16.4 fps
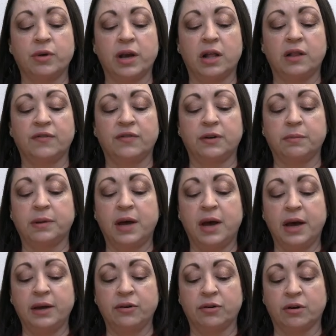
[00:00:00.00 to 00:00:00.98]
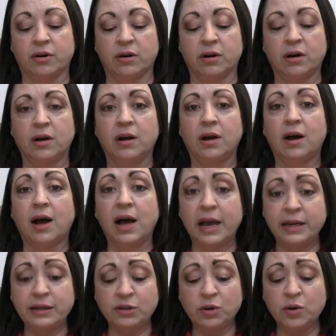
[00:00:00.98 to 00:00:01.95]
elephant behind her.
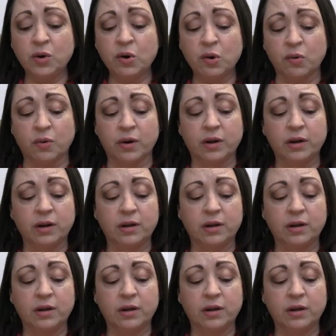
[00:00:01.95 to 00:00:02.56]
I do.